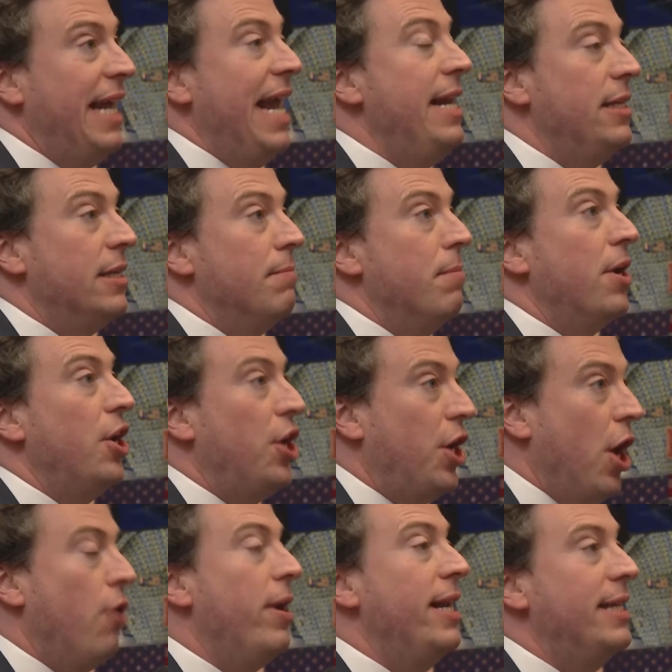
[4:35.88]
Kingdom
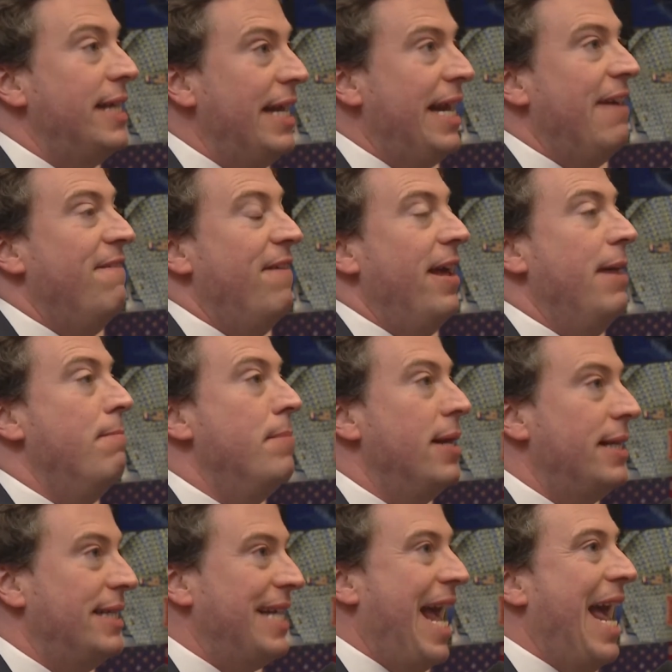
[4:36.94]
going to give him
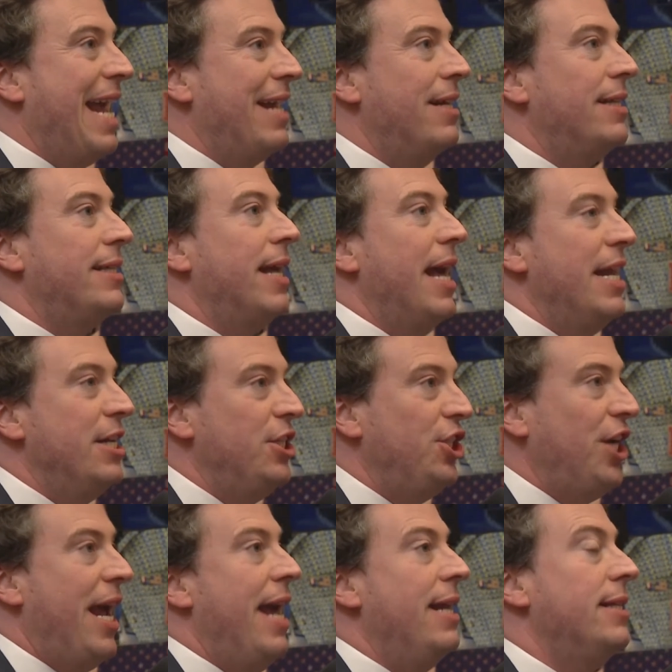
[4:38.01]
tanks and
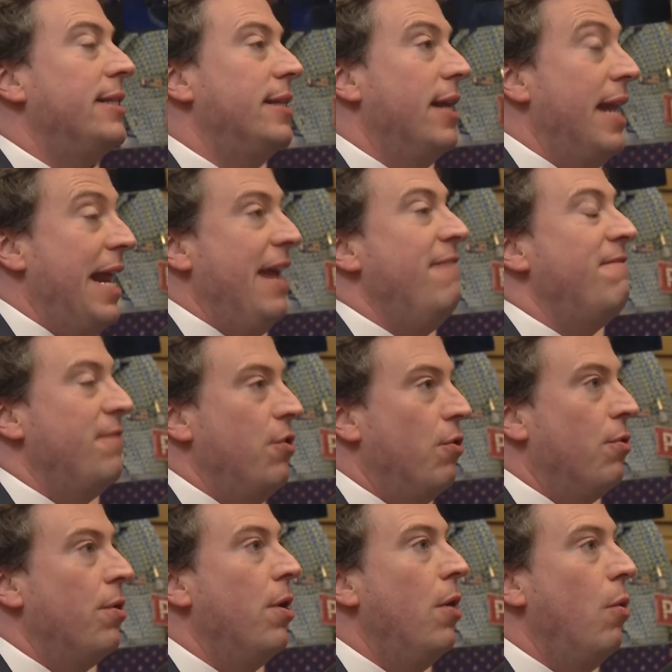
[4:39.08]
jets? And if
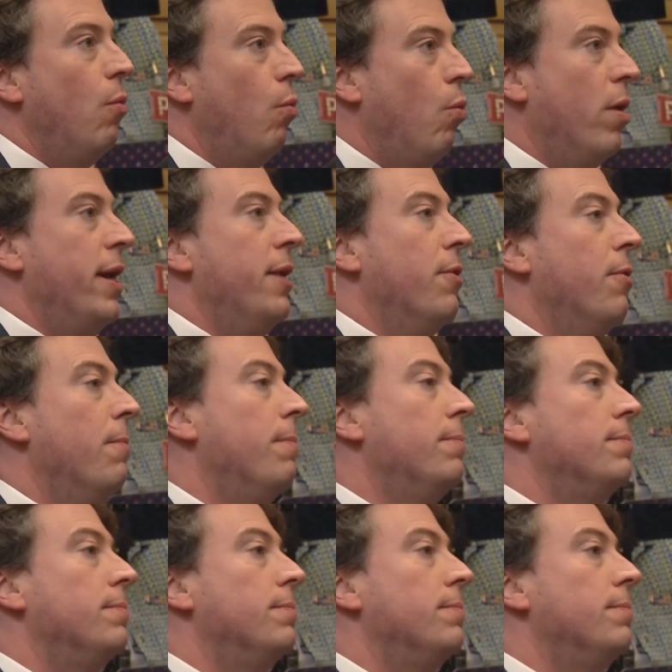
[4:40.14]
not, why not?